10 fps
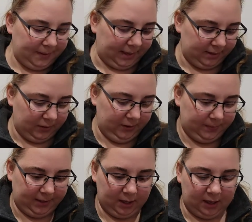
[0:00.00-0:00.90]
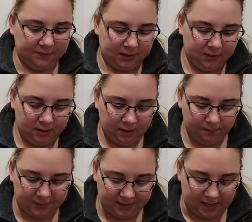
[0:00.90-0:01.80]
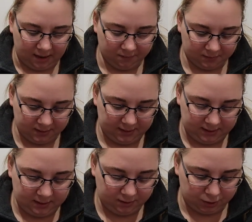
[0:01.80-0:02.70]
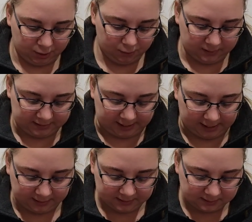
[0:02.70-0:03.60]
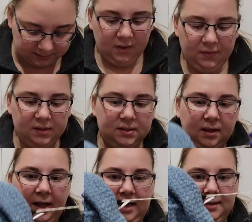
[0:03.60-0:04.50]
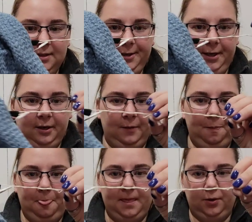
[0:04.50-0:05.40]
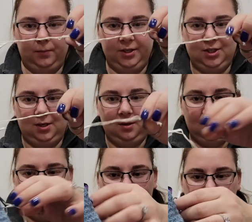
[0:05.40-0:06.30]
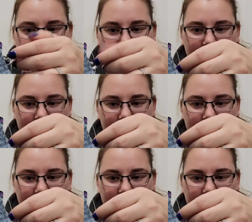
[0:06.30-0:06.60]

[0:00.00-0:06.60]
Patagonia pretty often, but not really new with tags. And this still has like the original like